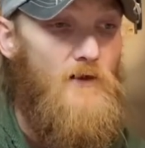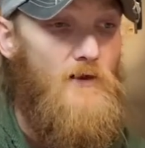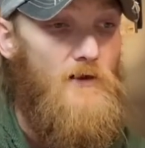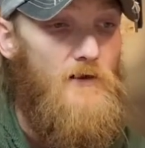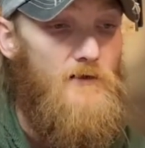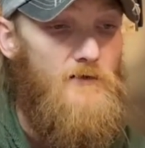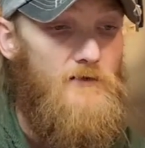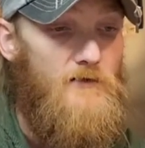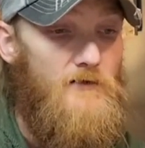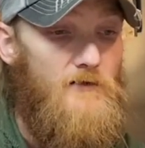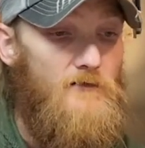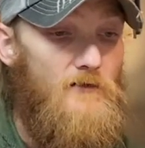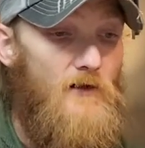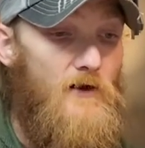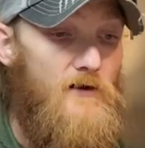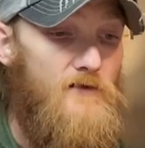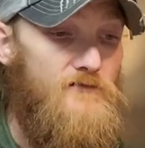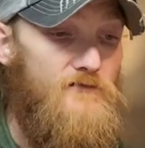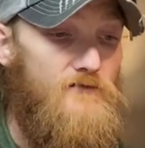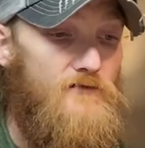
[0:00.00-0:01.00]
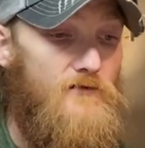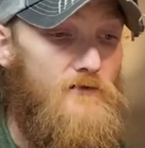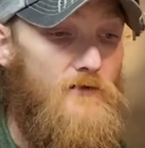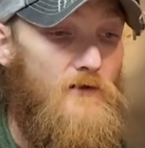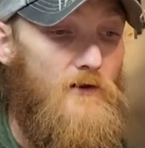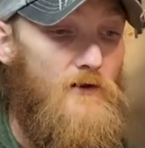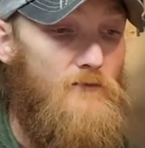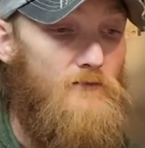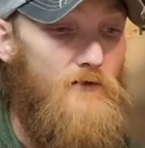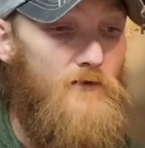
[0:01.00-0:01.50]
And then last year
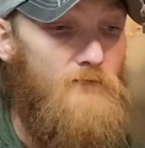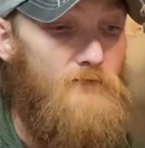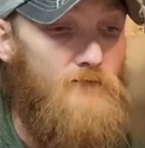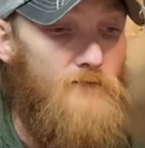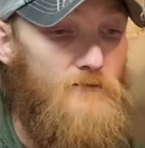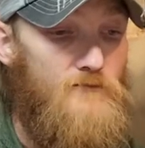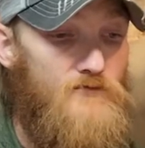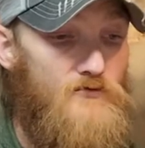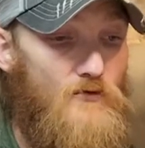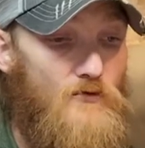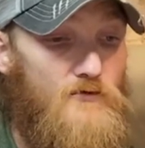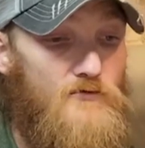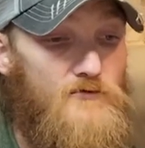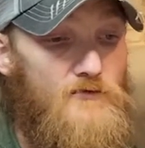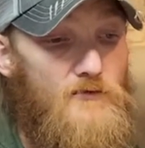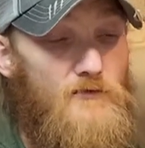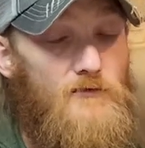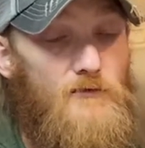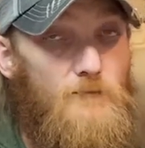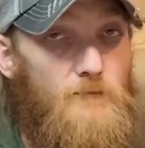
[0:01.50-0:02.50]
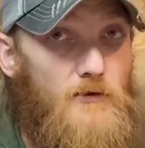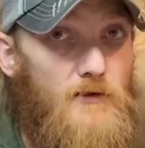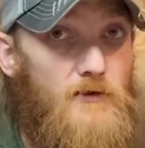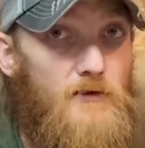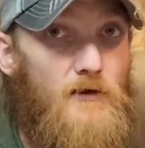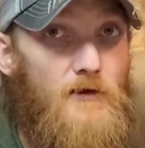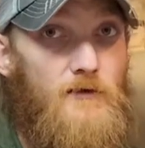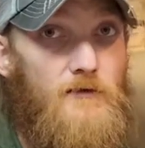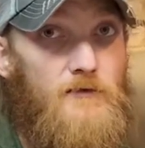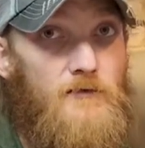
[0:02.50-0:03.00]
I went from Georgia to
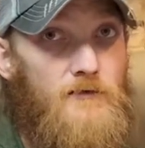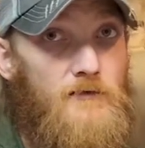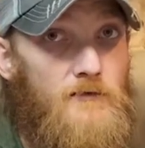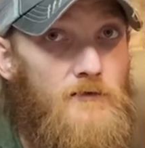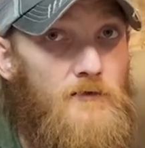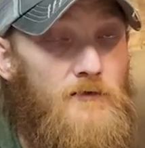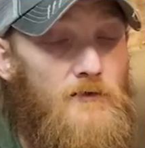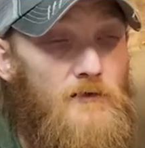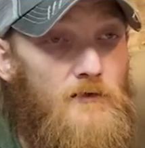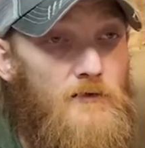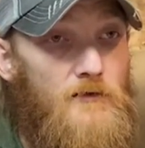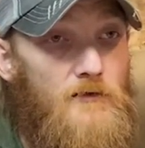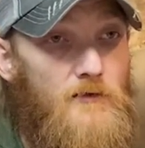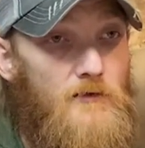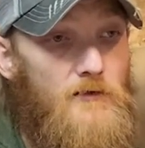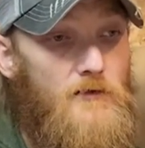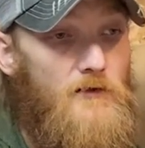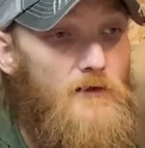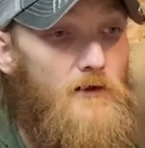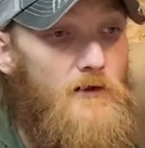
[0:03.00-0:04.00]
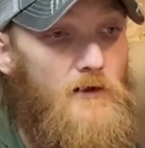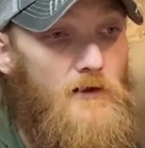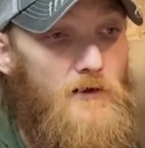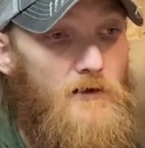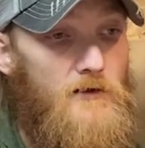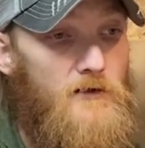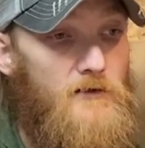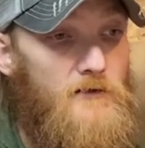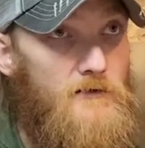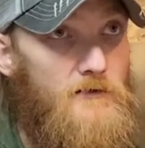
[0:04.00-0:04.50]
PA,
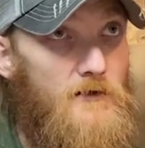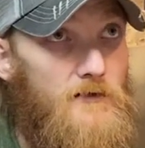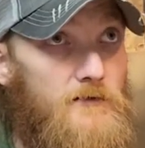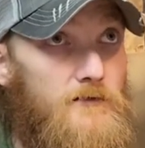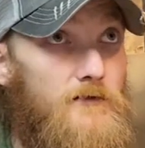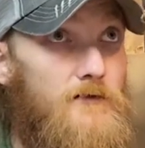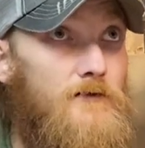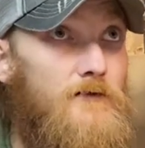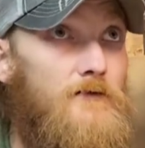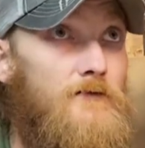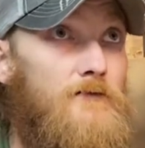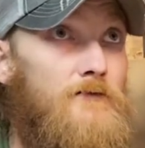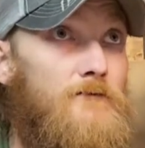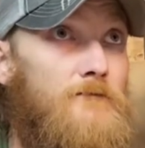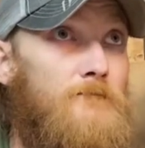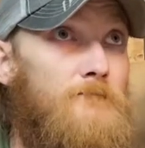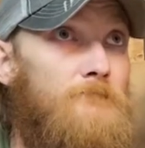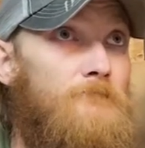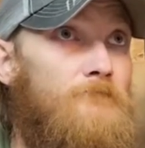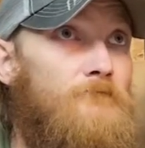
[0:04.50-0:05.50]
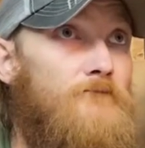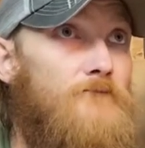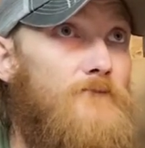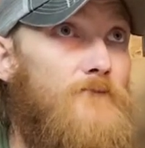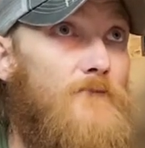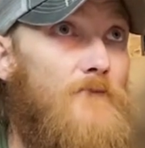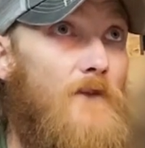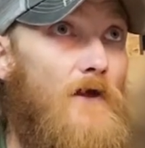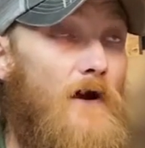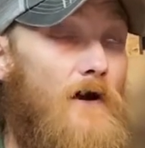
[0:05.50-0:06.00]
and I did
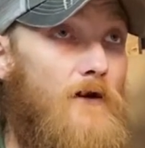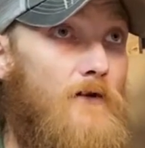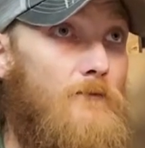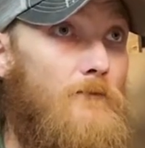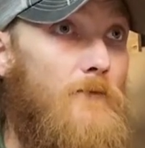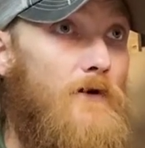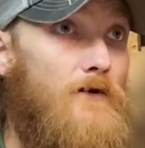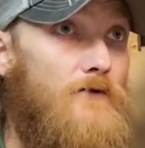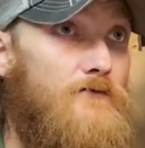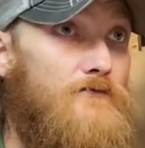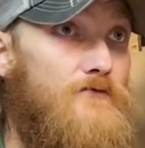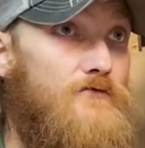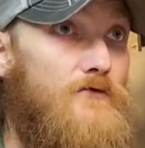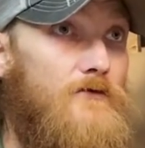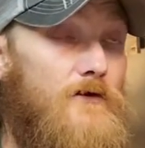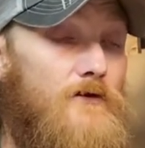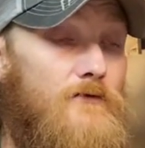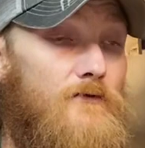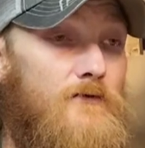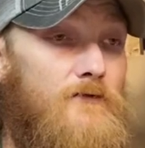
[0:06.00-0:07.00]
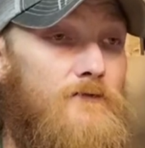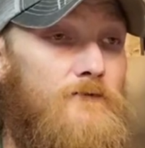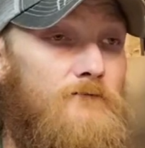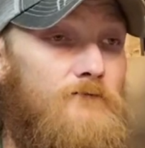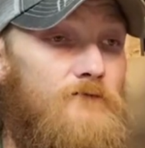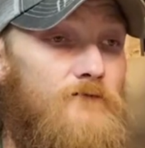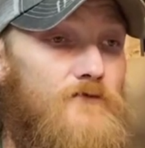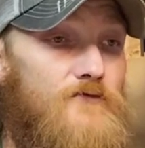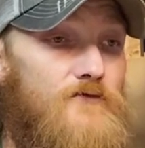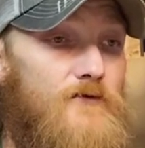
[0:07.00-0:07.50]
the Iron Mountain Trail in
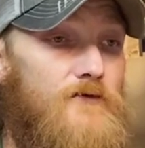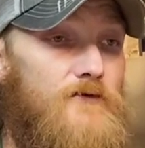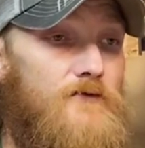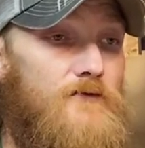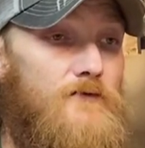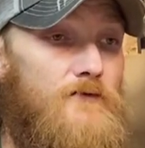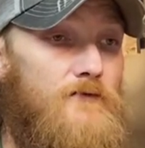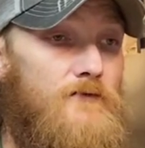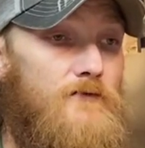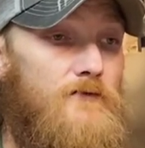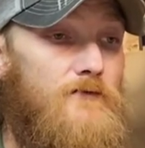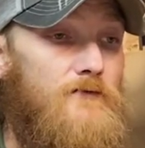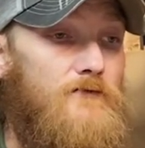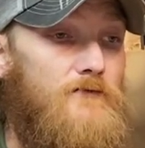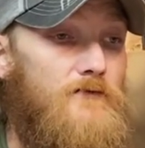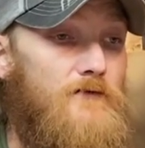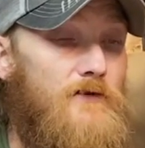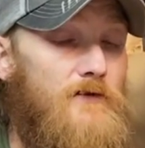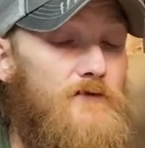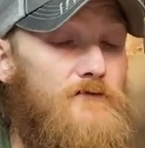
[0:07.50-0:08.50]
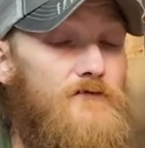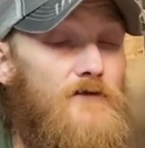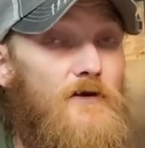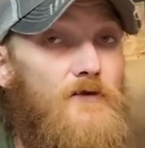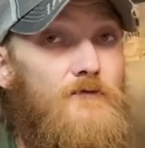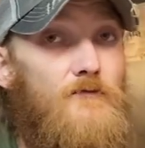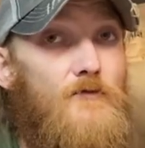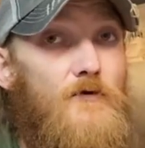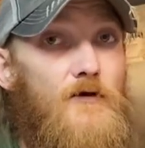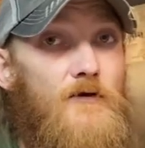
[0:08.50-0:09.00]
Virginia in
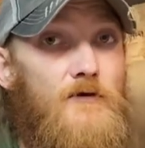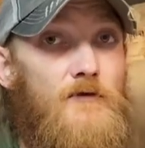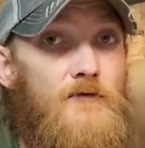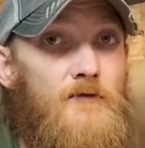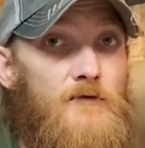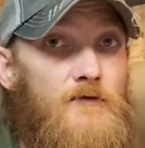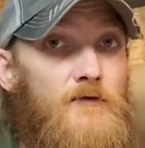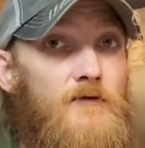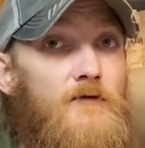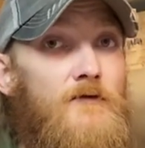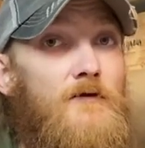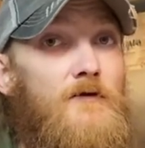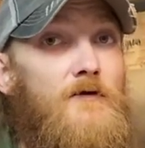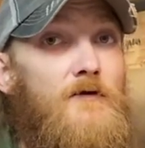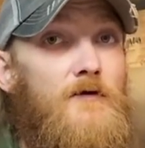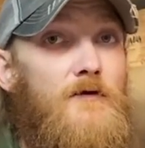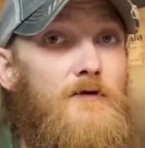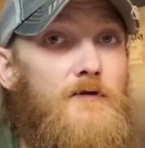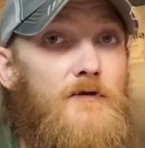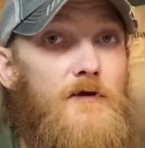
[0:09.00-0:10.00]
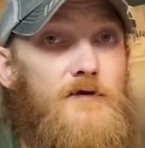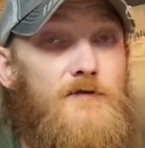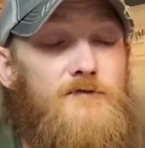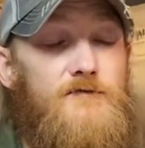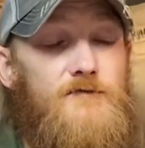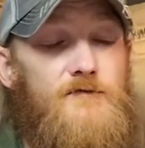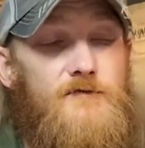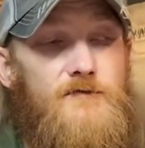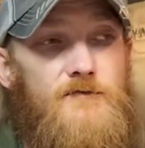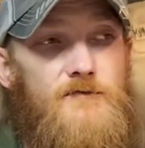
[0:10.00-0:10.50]
January.
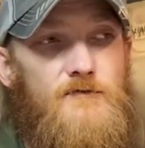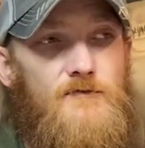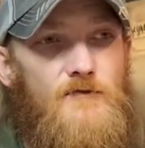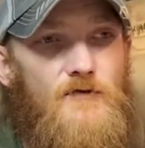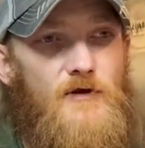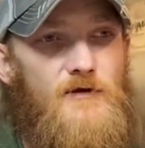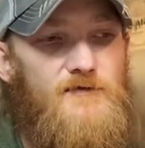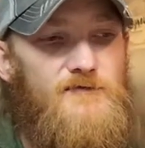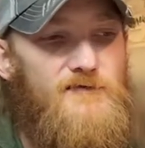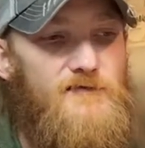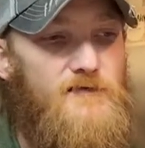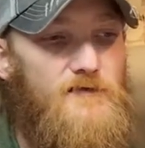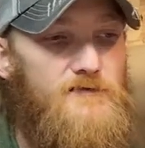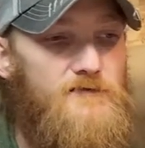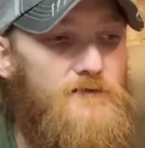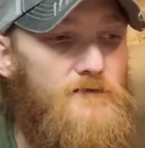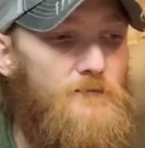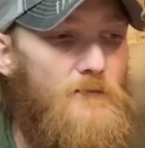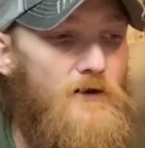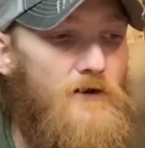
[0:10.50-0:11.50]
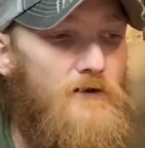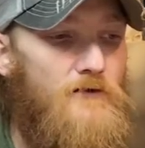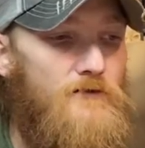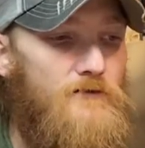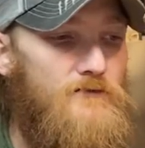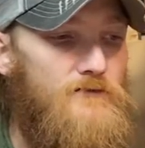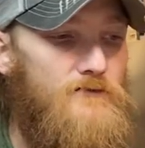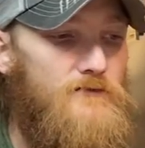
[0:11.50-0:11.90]
That's like 60 miles.